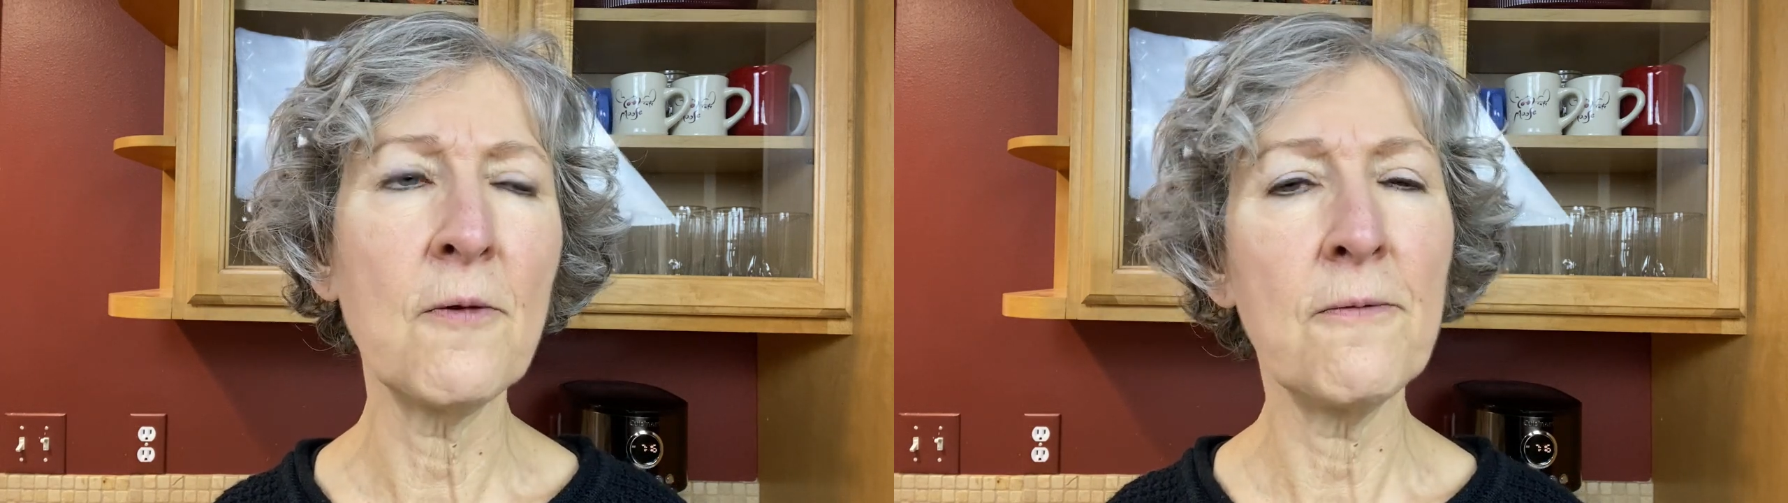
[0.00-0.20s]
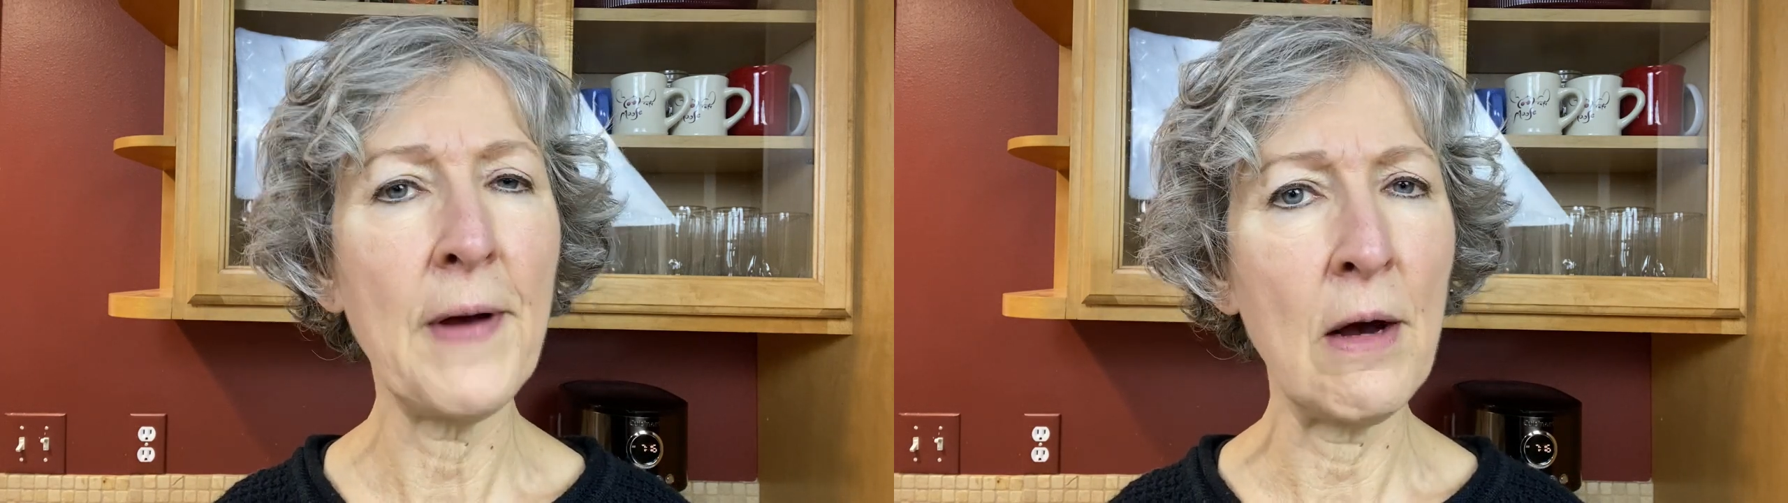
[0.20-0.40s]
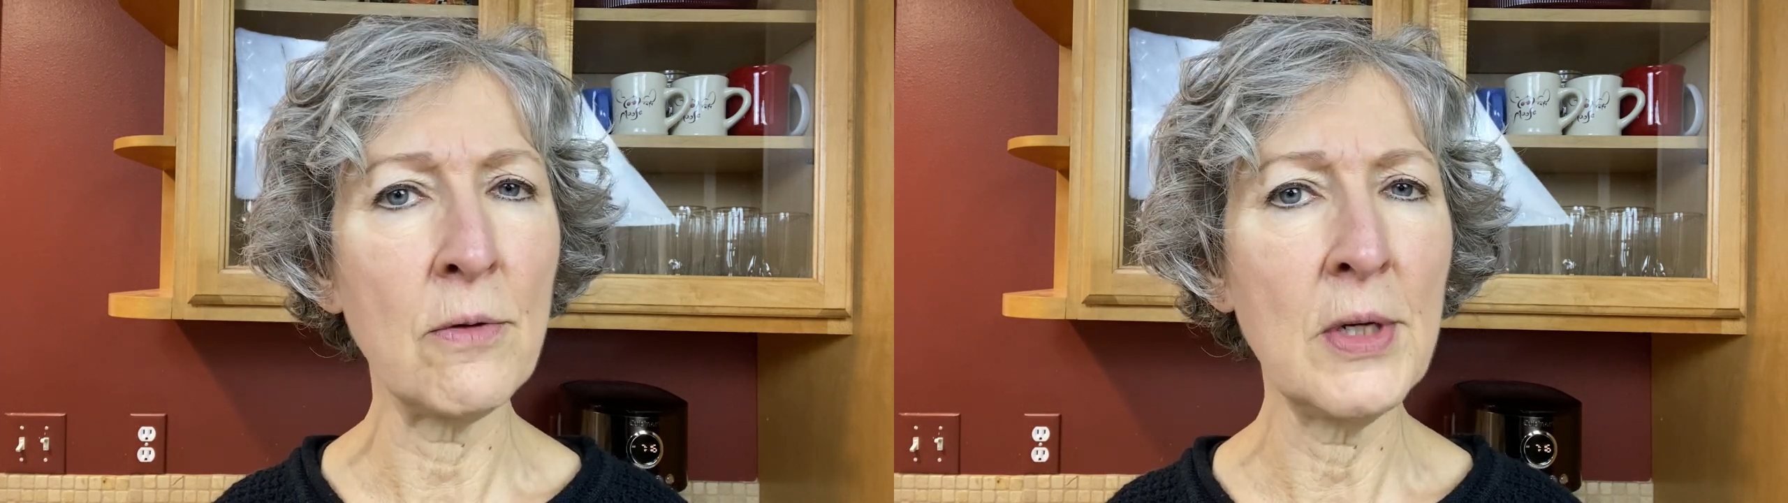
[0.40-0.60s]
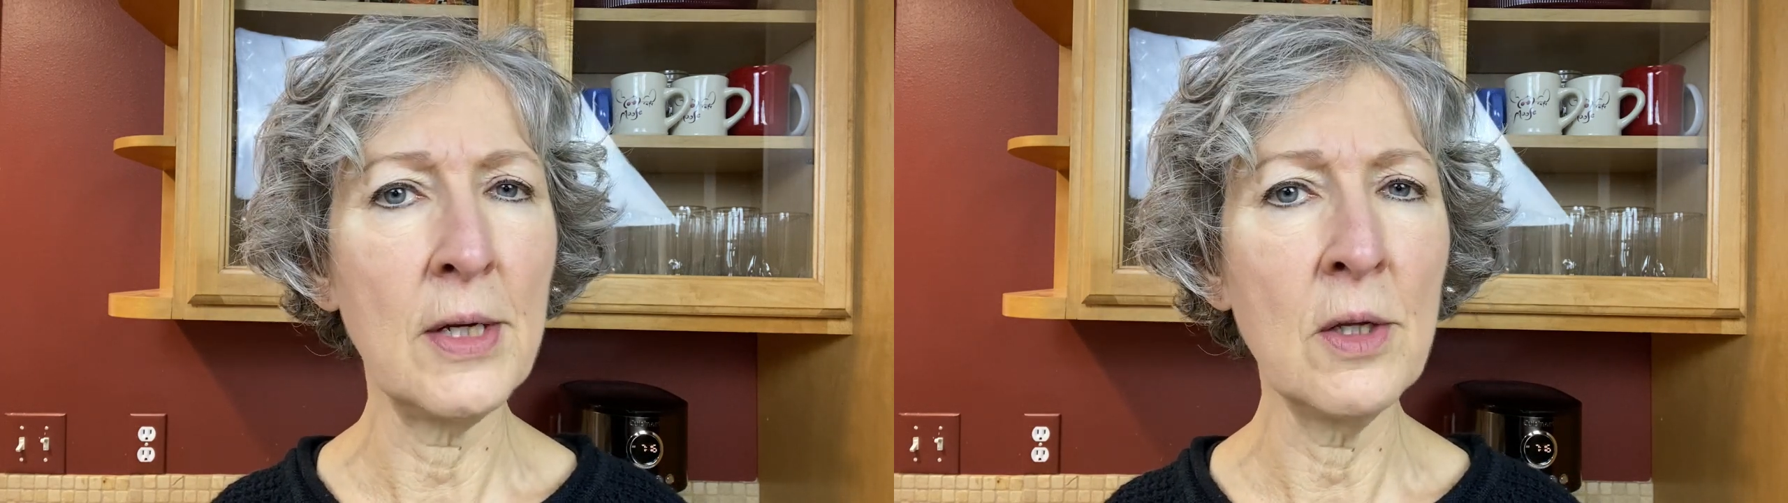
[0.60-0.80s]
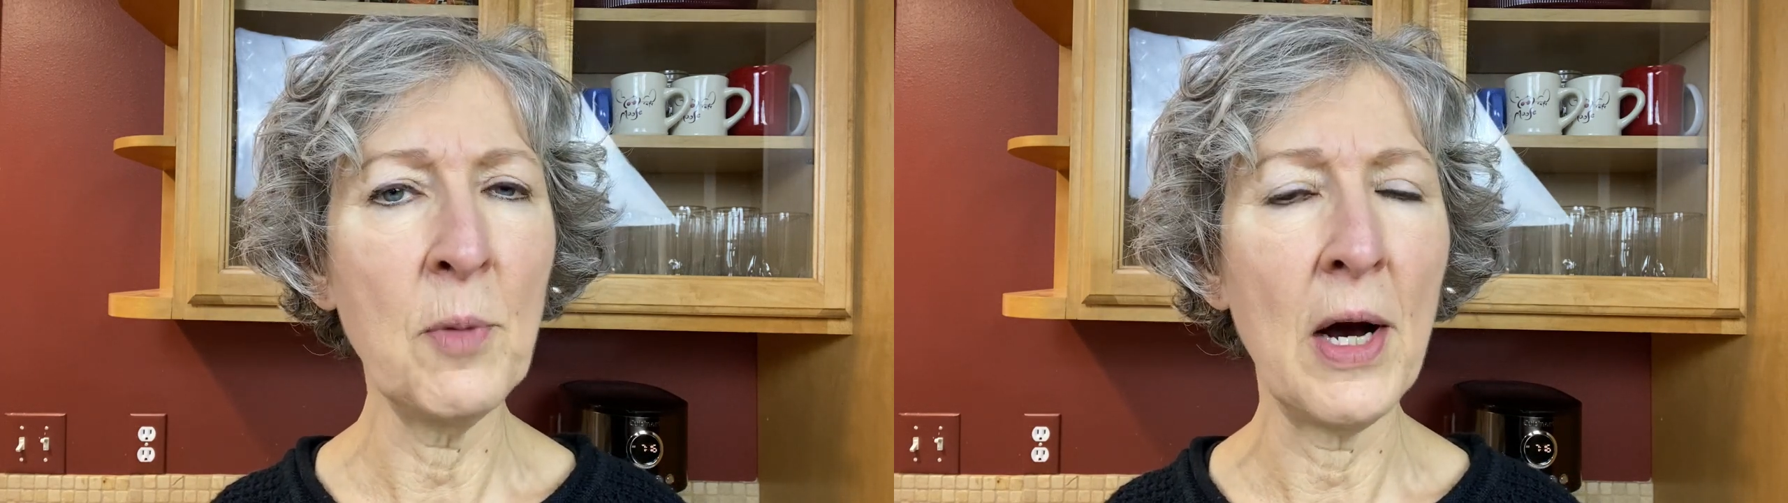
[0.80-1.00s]
found
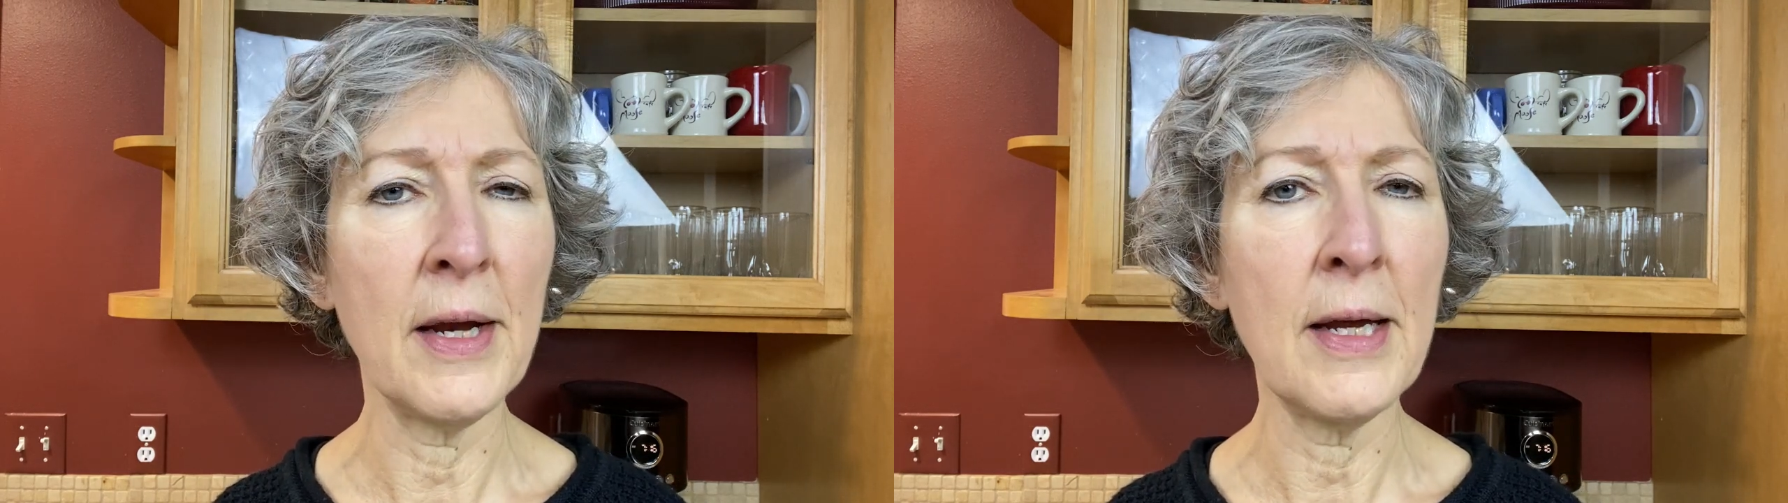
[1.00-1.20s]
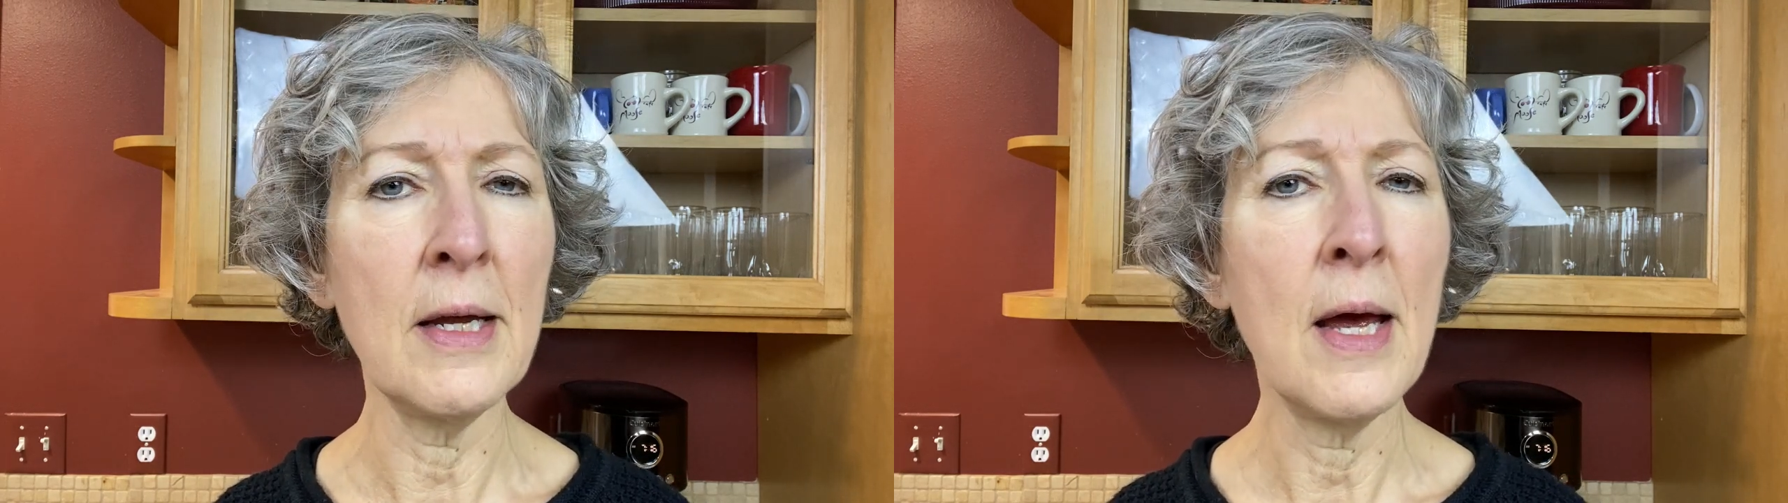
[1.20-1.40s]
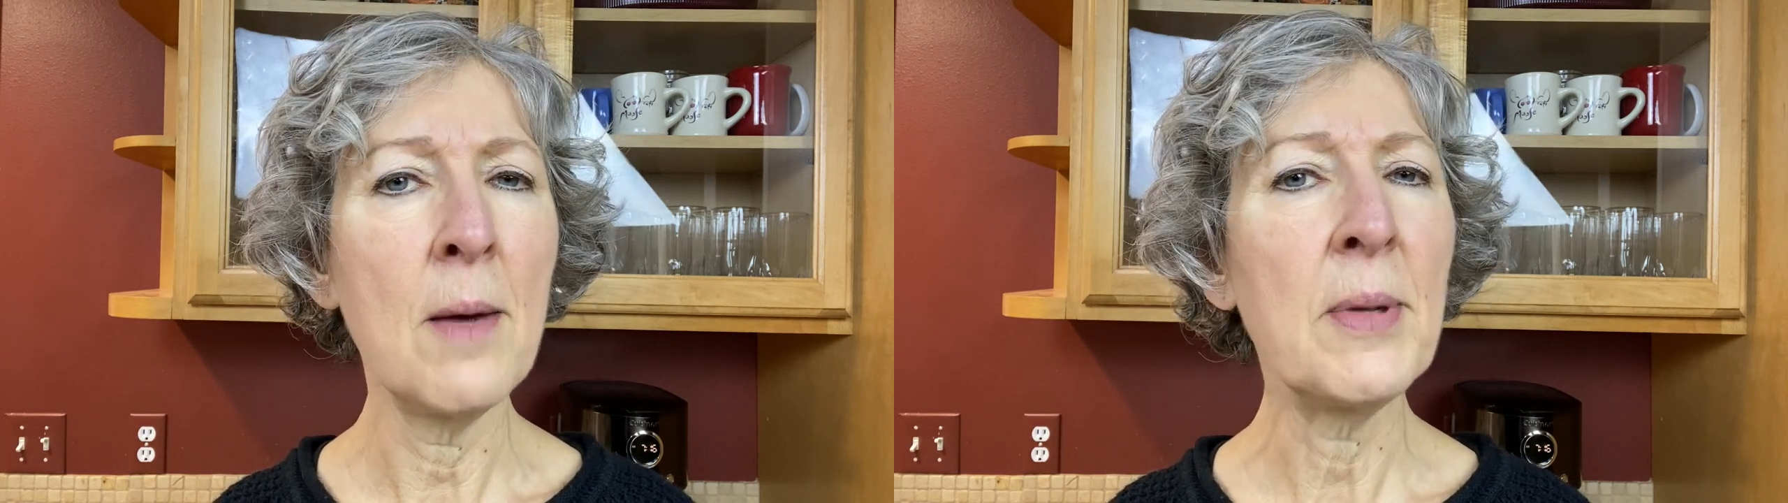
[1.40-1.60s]
in the body